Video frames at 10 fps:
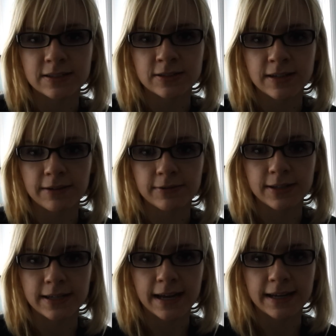turned out
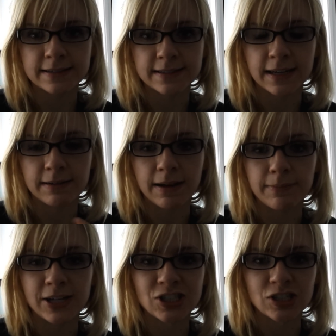really nice, and I
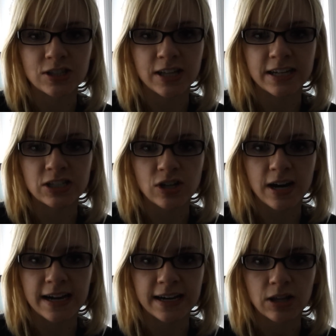made sure to let it
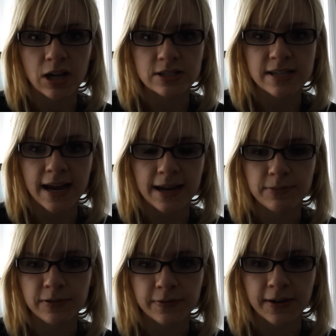dry a long
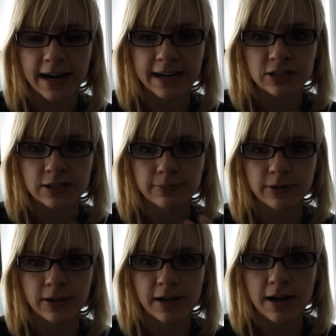time before I actually
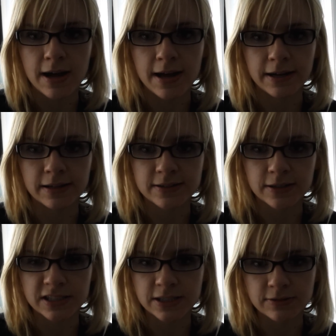put it on and
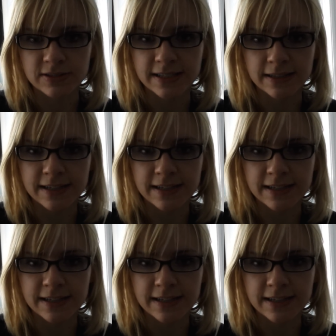started using the